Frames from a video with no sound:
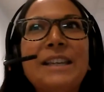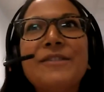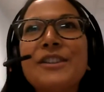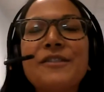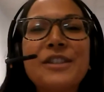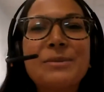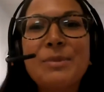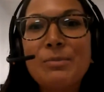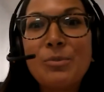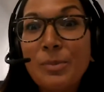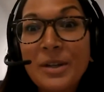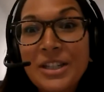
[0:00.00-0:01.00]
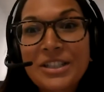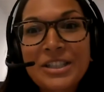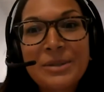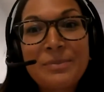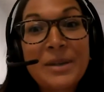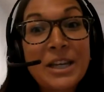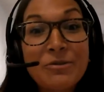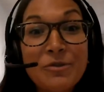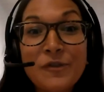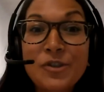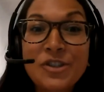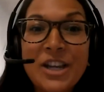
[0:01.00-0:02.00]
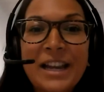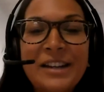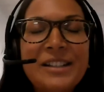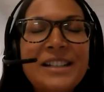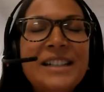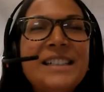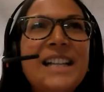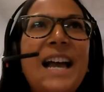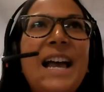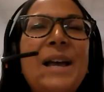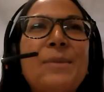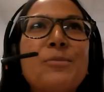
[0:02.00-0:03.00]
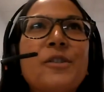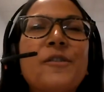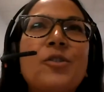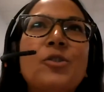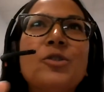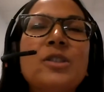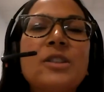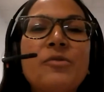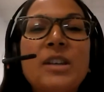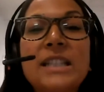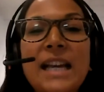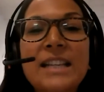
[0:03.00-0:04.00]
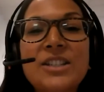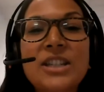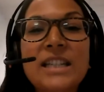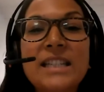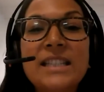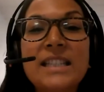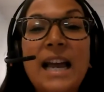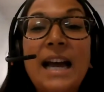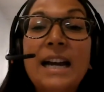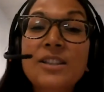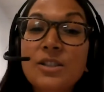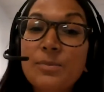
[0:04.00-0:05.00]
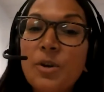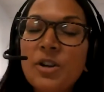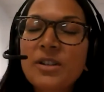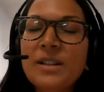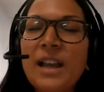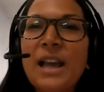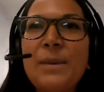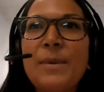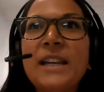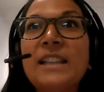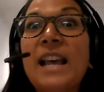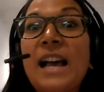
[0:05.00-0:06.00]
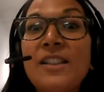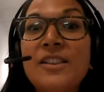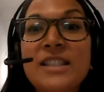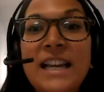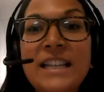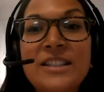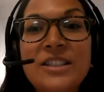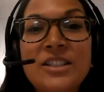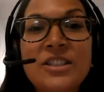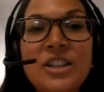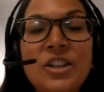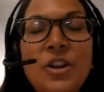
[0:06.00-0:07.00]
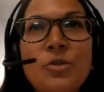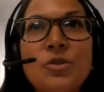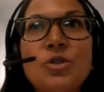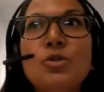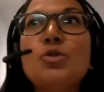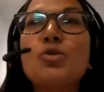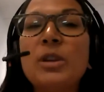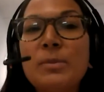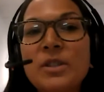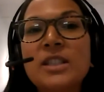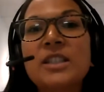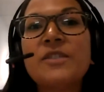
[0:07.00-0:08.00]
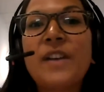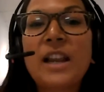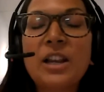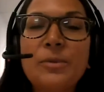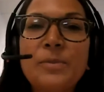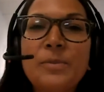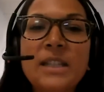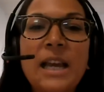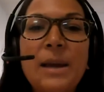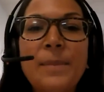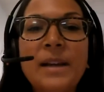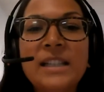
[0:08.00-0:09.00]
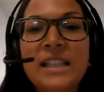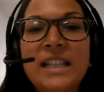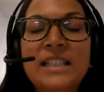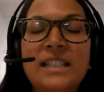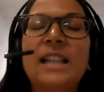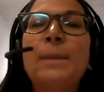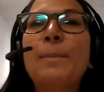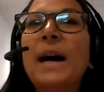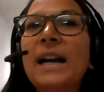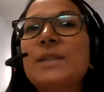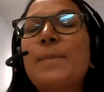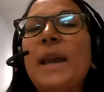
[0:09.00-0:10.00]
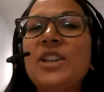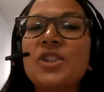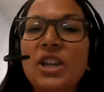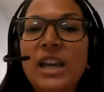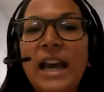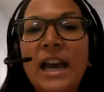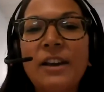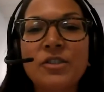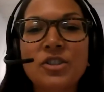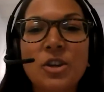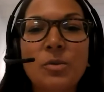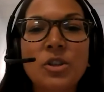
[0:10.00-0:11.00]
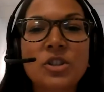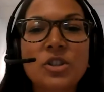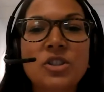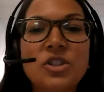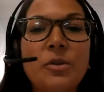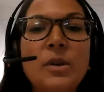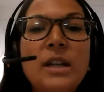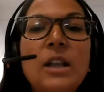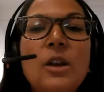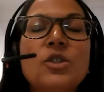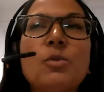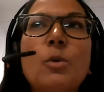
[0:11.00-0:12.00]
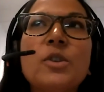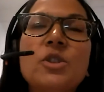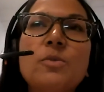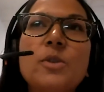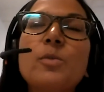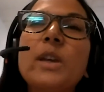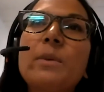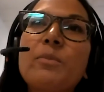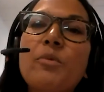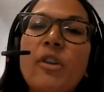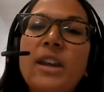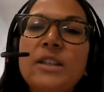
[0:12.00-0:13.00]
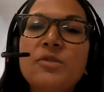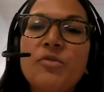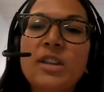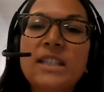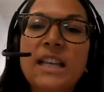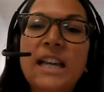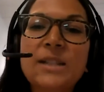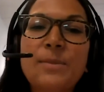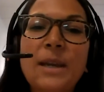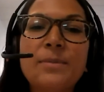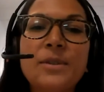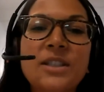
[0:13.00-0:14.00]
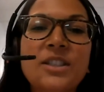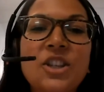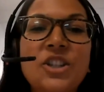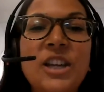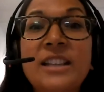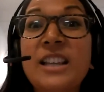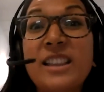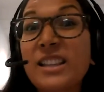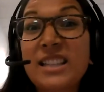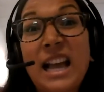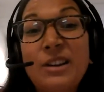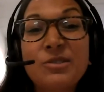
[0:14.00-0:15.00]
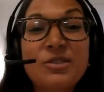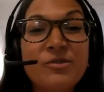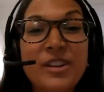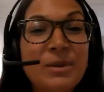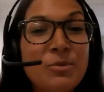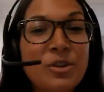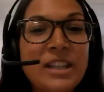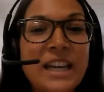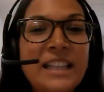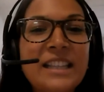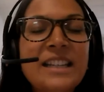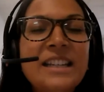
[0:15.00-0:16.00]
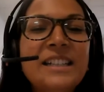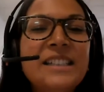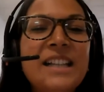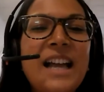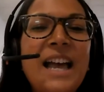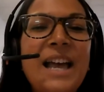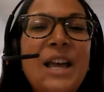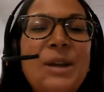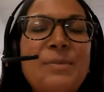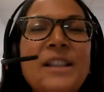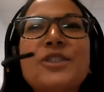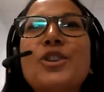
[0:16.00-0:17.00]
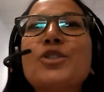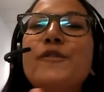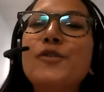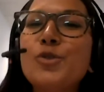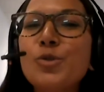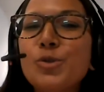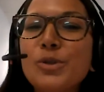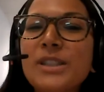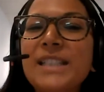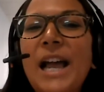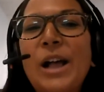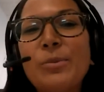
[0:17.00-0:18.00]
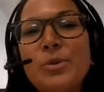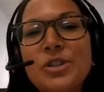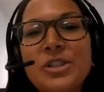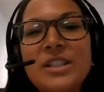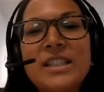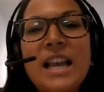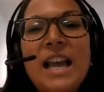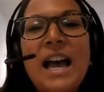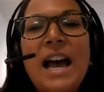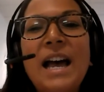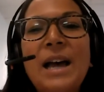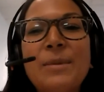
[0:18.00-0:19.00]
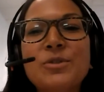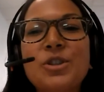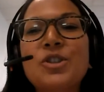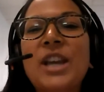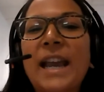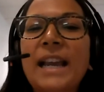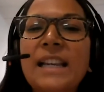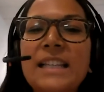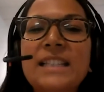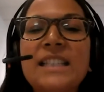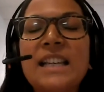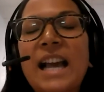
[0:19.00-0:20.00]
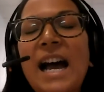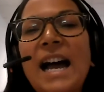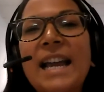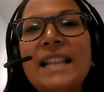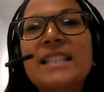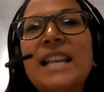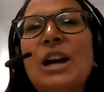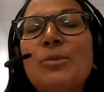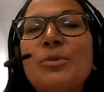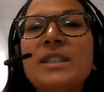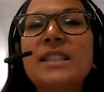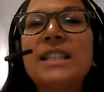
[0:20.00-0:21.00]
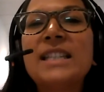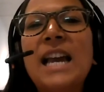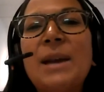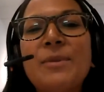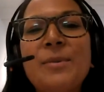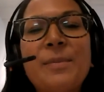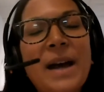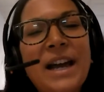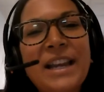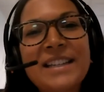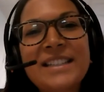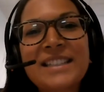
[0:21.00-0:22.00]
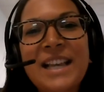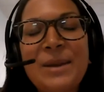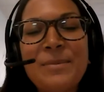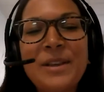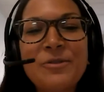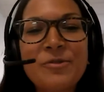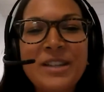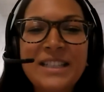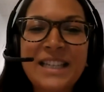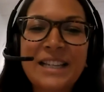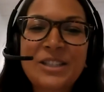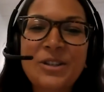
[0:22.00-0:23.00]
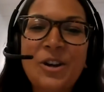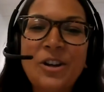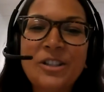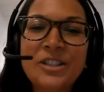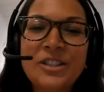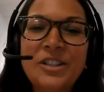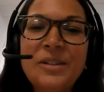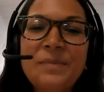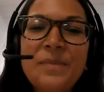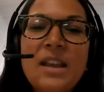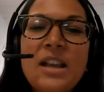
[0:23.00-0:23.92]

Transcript: Even if it's been published in a peer-reviewed journal. But of course, research is acted upon, and in the health sciences, new treatments are developed, and this impacts patient care and so on. So what we do is we appraise research papers to check that they're sound, really more than anything. And there's lots of tools to help us, so checklists and guides to help us determine bias in a research article.